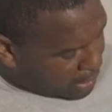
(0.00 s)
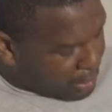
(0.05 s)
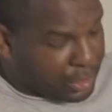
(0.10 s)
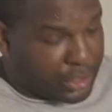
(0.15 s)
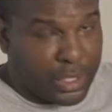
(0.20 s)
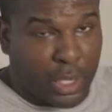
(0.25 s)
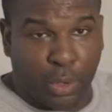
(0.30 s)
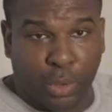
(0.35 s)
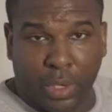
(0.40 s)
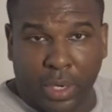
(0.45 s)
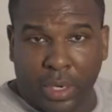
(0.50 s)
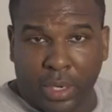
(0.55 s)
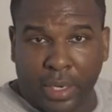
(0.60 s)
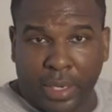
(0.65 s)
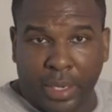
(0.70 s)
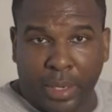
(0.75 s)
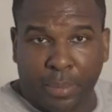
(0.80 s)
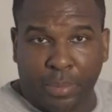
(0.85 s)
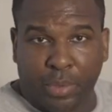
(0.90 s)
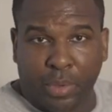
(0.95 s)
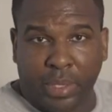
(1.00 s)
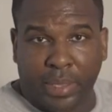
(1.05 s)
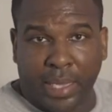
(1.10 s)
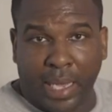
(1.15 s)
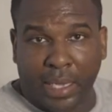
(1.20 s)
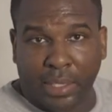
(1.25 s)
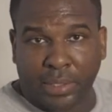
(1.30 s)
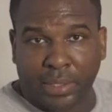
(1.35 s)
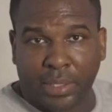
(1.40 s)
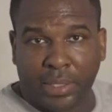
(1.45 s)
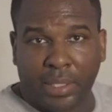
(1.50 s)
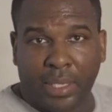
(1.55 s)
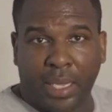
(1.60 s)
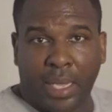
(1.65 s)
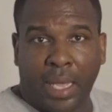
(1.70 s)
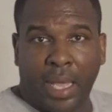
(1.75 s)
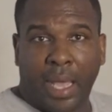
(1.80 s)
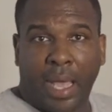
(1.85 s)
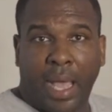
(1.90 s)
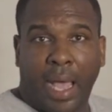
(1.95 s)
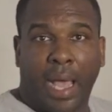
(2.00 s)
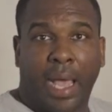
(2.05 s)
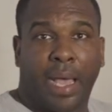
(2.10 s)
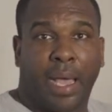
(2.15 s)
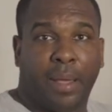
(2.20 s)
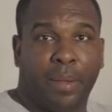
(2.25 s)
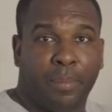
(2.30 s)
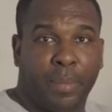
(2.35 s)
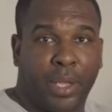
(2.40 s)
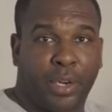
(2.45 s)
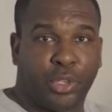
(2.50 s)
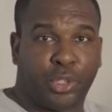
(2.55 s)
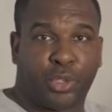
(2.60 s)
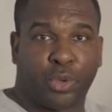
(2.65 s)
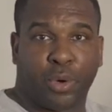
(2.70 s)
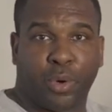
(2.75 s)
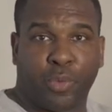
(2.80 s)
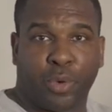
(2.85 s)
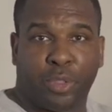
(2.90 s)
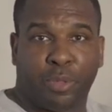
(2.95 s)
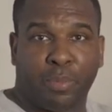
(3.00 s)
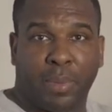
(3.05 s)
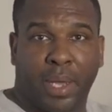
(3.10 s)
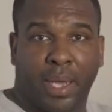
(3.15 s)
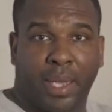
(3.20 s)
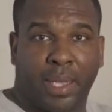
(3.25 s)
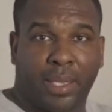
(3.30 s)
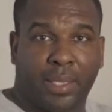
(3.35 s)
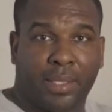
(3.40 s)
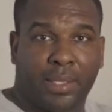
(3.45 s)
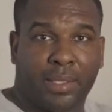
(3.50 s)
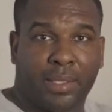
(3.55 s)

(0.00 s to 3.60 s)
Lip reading: Stoeger M3000. I made a short with my